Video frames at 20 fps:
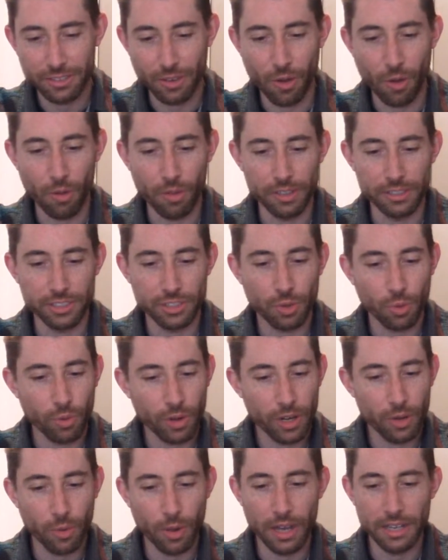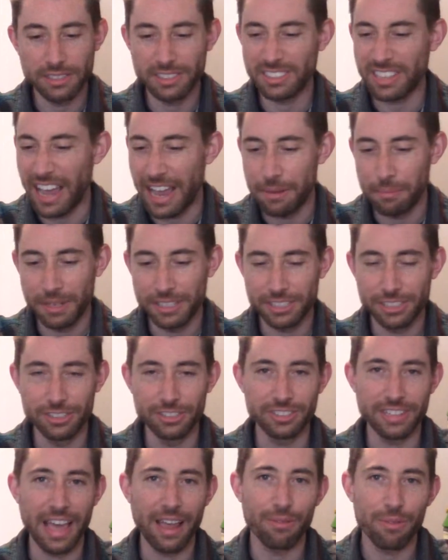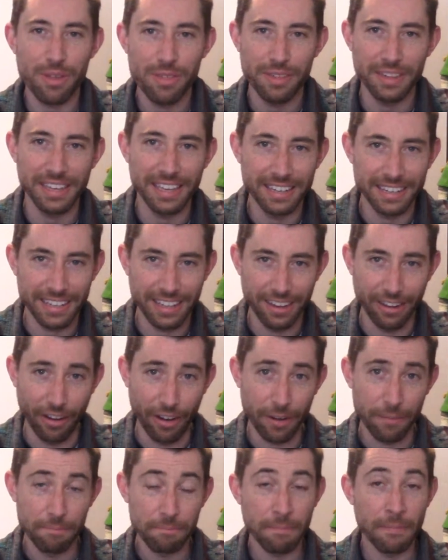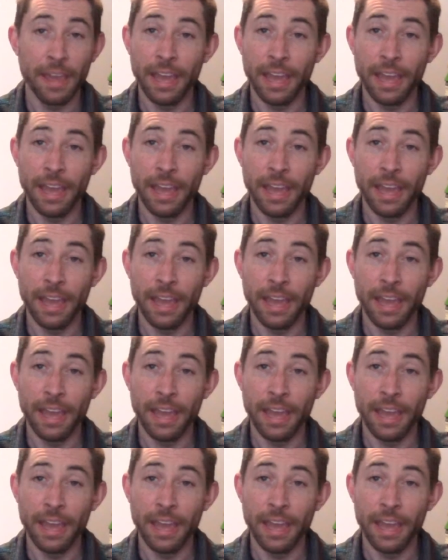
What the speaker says: all the story quests, side missions, everything in here.